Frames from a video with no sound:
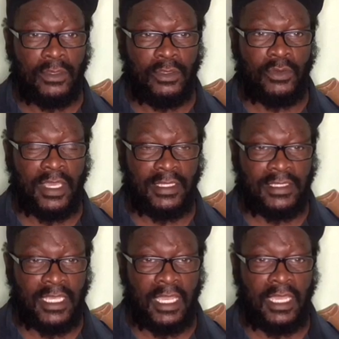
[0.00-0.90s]
you can
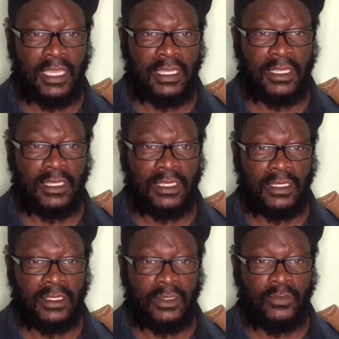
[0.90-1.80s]
say
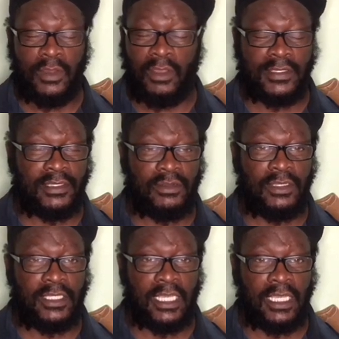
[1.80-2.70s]
with all
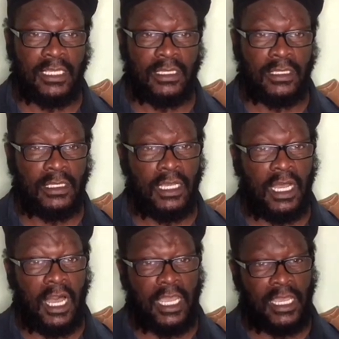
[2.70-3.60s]
certainty,
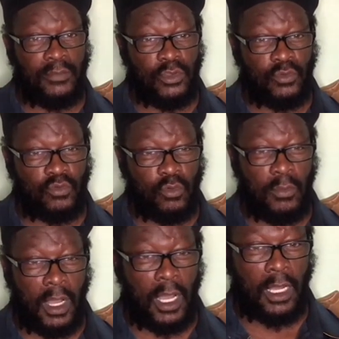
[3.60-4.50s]
I am Yoruba.